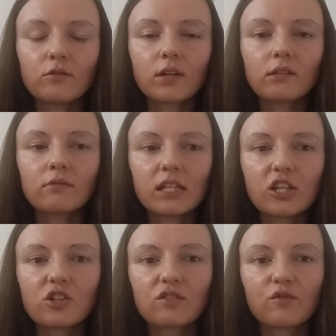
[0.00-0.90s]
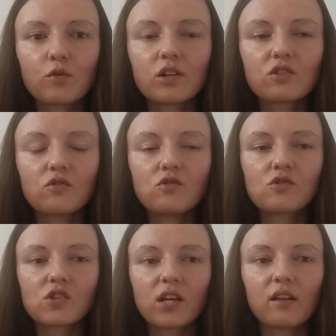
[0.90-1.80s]
You can really just focus on
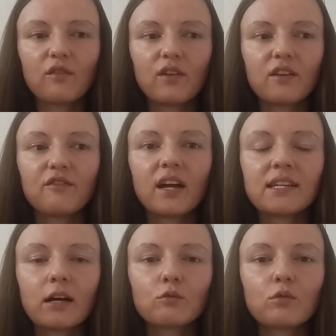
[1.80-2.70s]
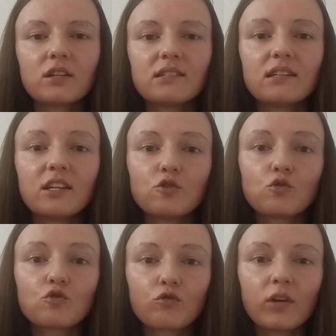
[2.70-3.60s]
yourself and find out what is it that
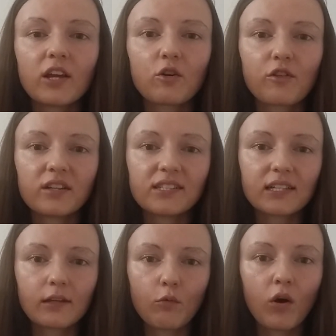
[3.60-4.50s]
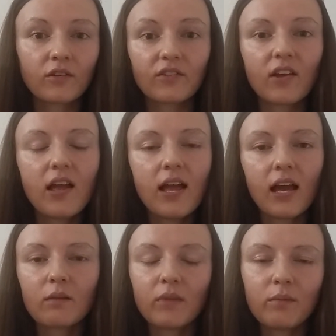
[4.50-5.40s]
you truly authentically want.
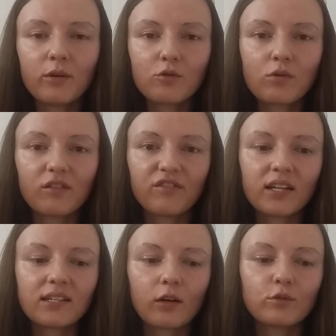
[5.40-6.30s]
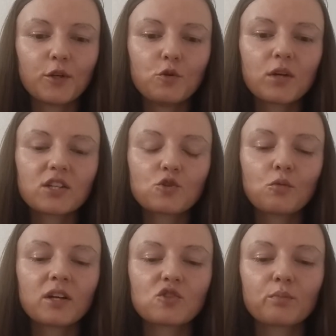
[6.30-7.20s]
And maybe you will find out that you get
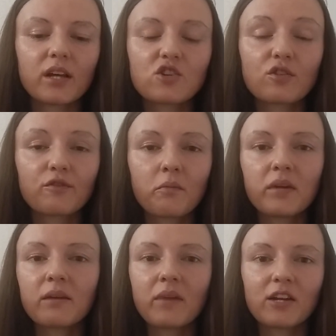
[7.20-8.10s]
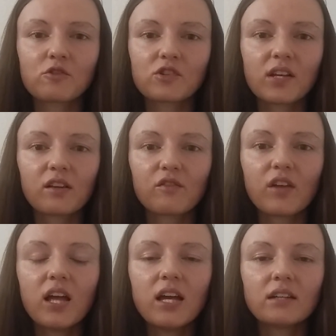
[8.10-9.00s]
so much pleasure from being by yourself
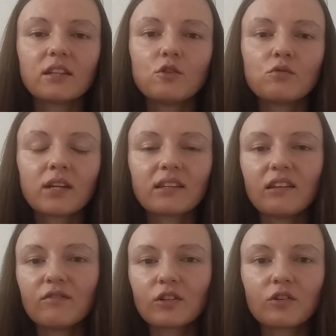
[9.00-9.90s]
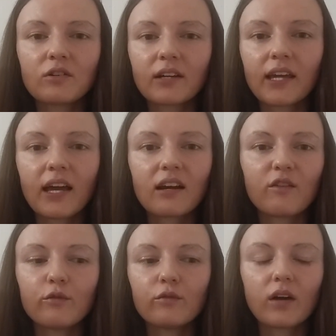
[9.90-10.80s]
that you're not even gonna care
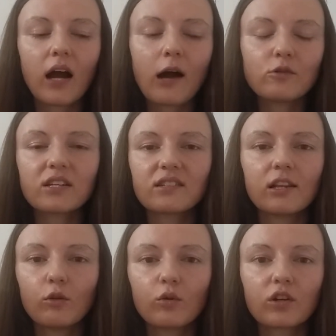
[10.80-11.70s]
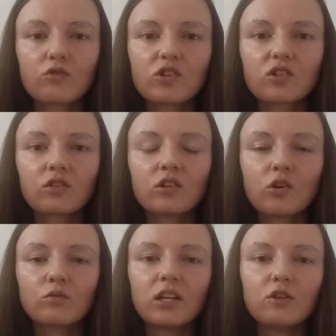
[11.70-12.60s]
how does it look. You're just gonna
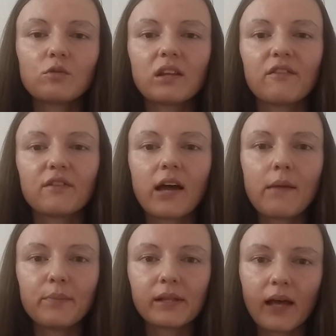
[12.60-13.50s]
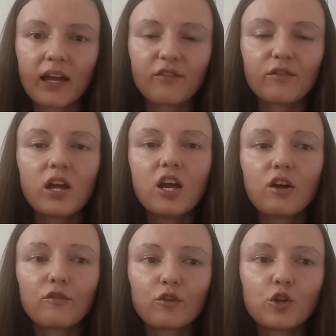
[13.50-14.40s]
know that you live a happy life
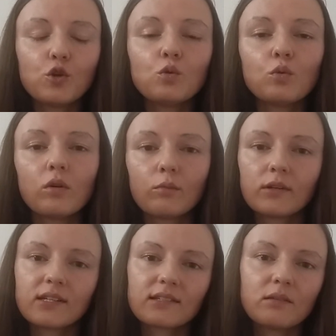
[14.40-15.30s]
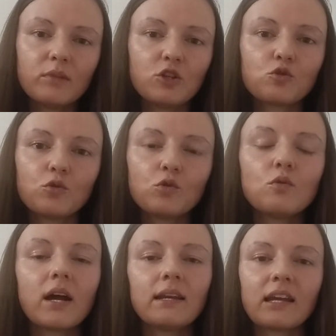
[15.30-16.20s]
for you. What does it mean to
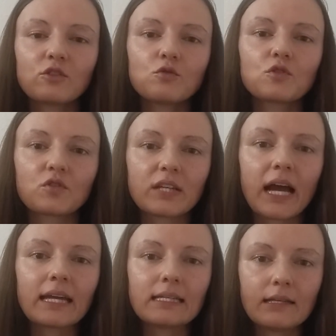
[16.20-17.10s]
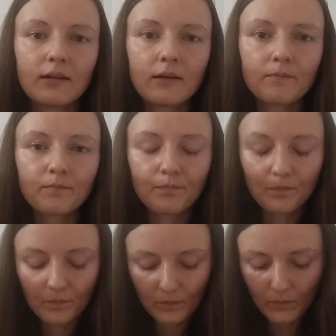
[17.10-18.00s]
you and not to society?
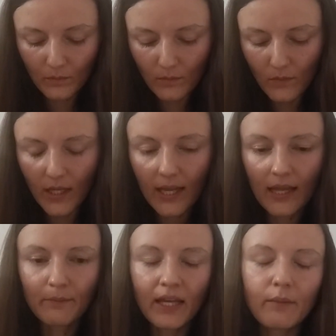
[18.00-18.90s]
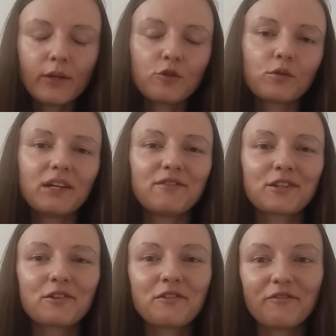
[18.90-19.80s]
And maybe you're
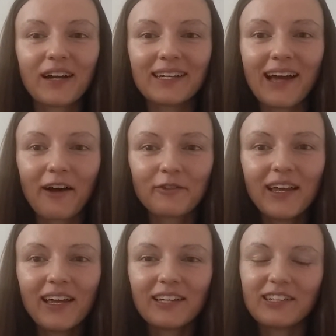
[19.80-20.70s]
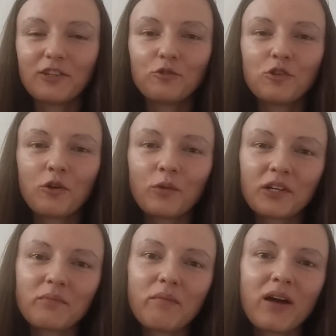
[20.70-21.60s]
even gonna find out that you don't
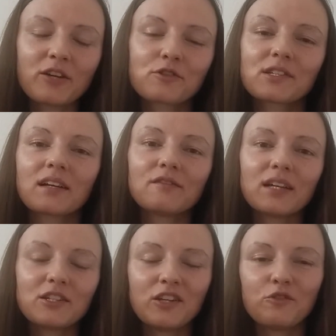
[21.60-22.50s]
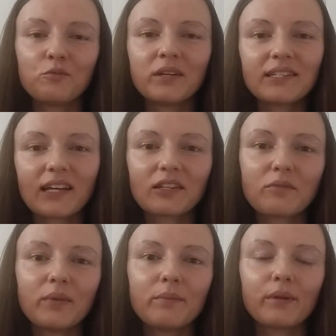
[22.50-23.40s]
want to be by yourself and then you miss
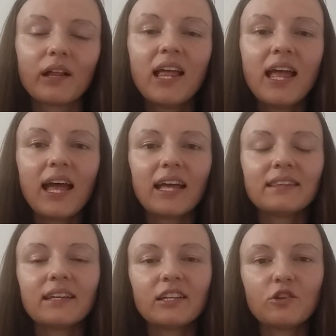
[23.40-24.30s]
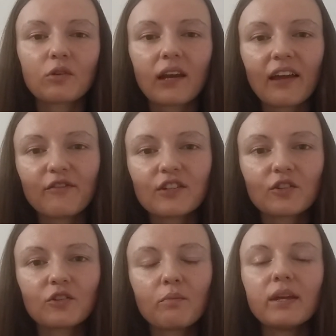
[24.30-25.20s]
other people, and that your life is
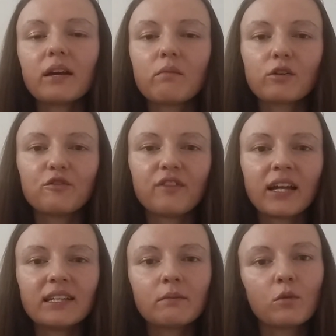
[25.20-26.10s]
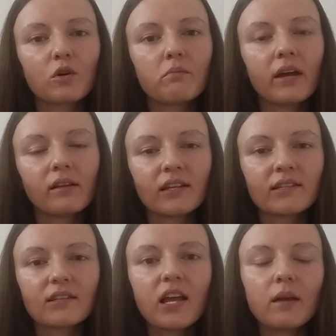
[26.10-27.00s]
gonna be about finding more
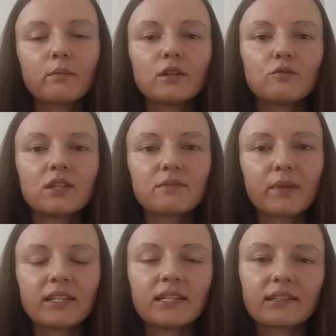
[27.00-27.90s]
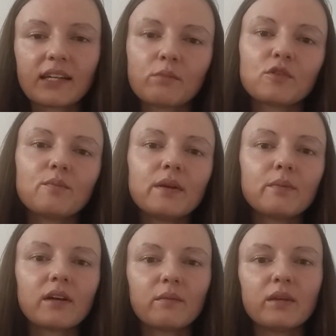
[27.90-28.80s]
balance between spending time with
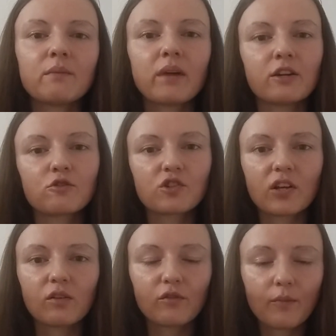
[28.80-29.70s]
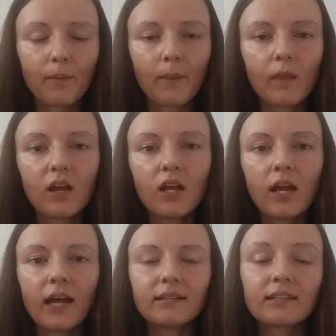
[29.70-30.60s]
people and being by yourself.
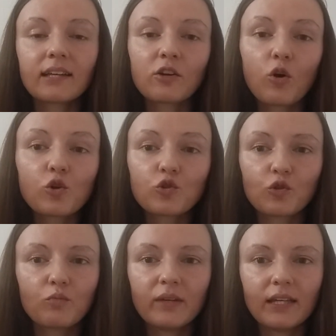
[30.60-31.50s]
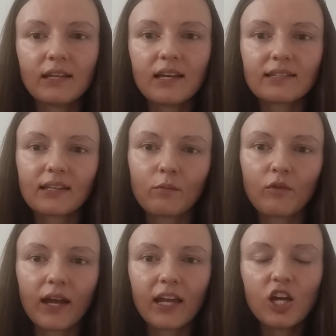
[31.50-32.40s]
And that can also be some
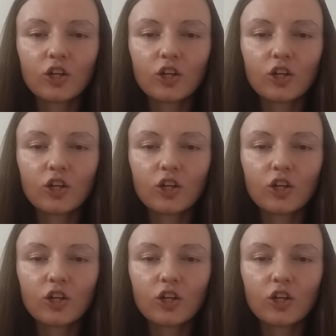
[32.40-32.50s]
way.